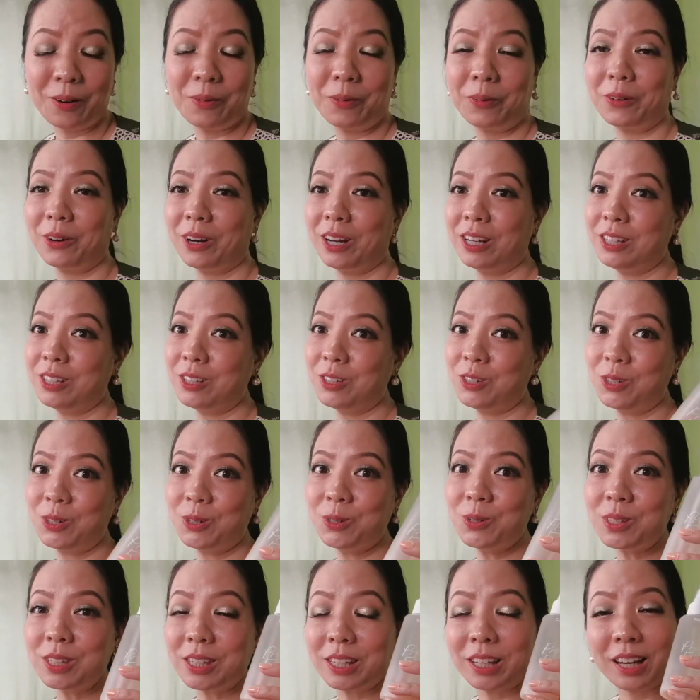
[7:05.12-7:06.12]
I would rather
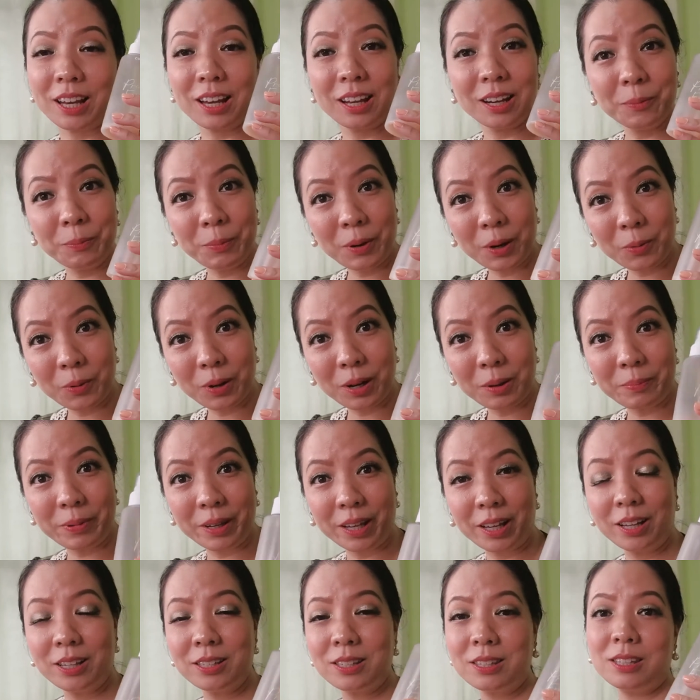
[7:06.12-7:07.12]
choose the Colourpop one
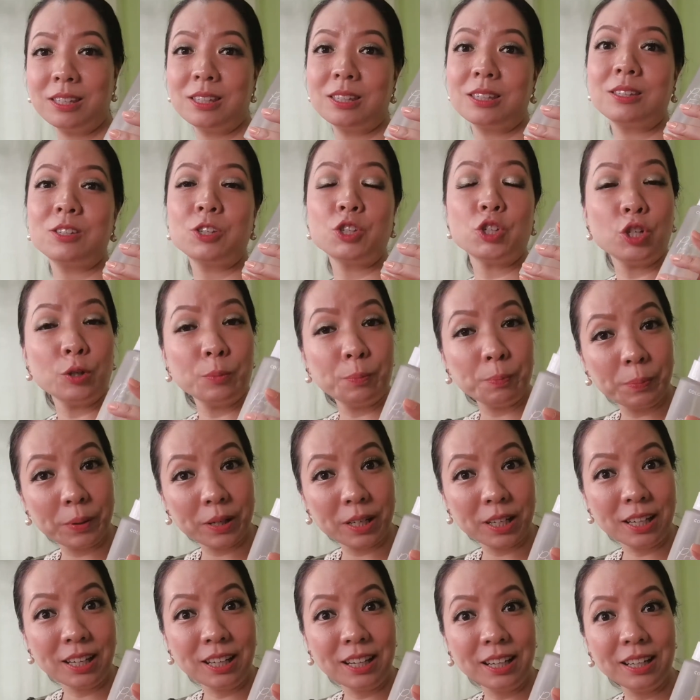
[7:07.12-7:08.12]
because it's
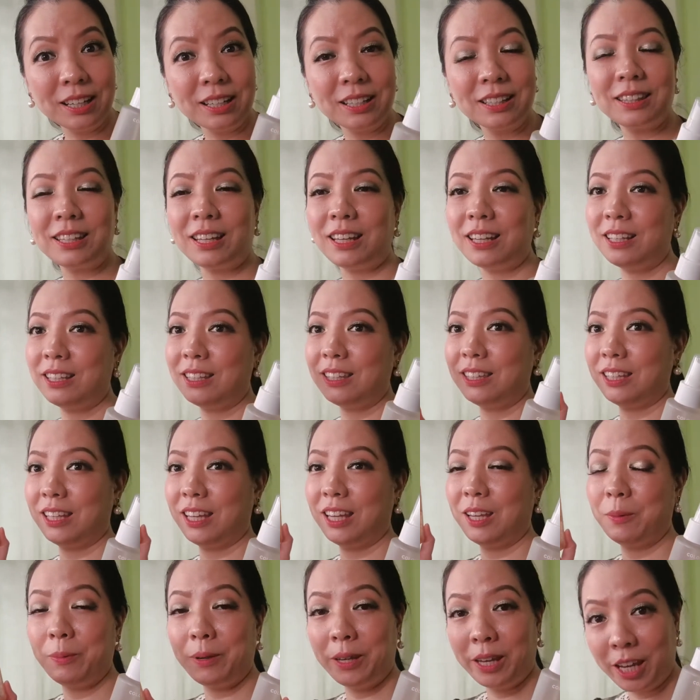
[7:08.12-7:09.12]
cheaper than
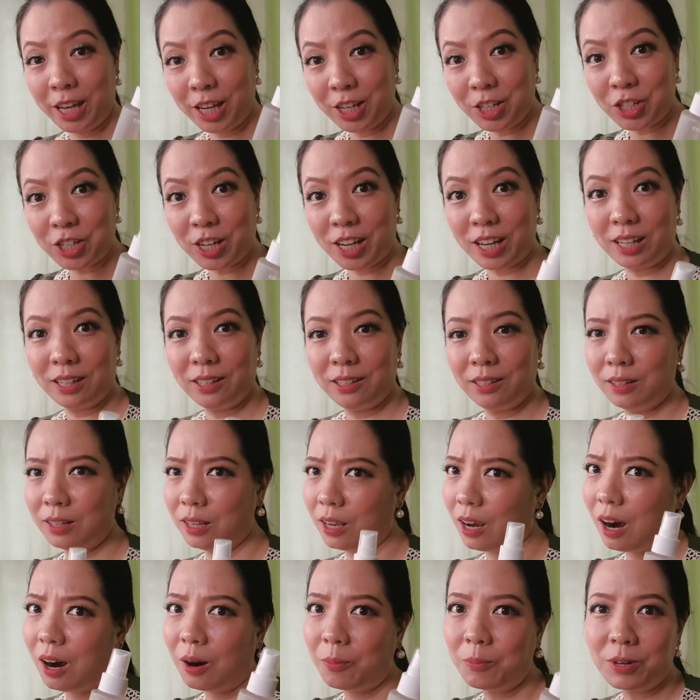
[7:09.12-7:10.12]
the ABH and
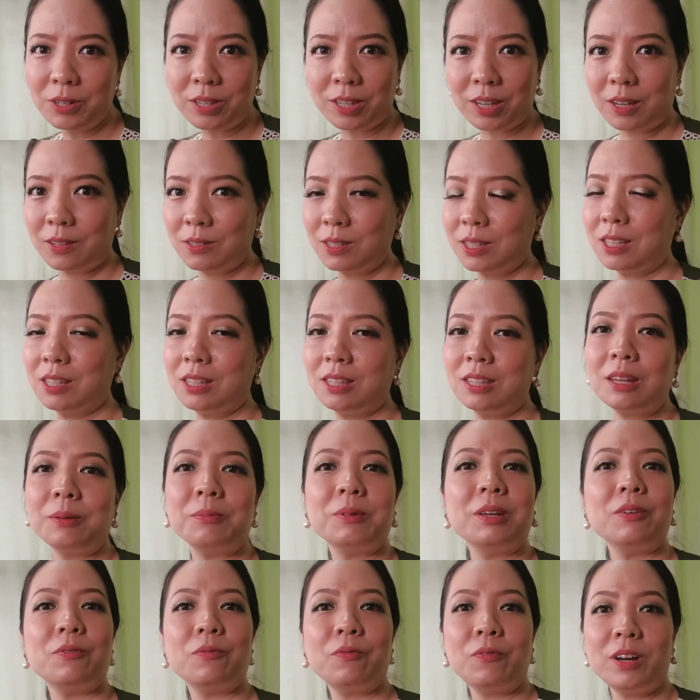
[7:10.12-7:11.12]
it almost has the
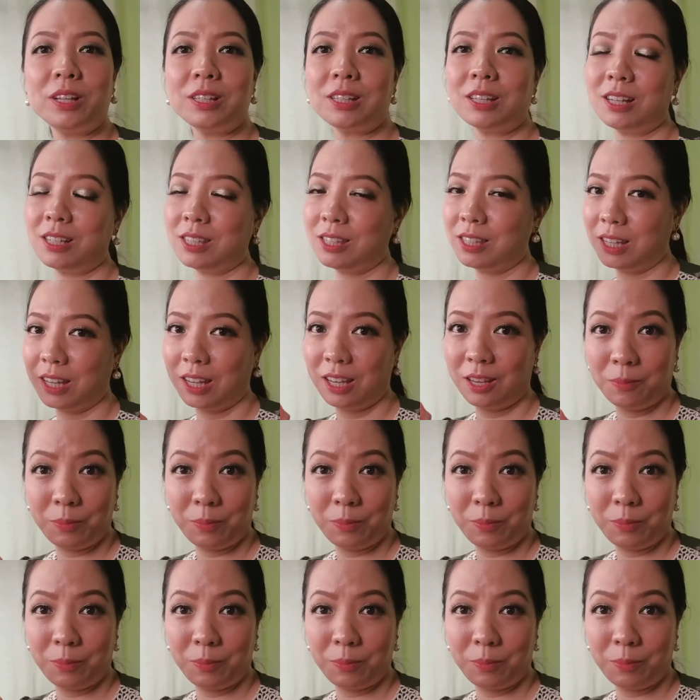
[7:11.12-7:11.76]
same effect as the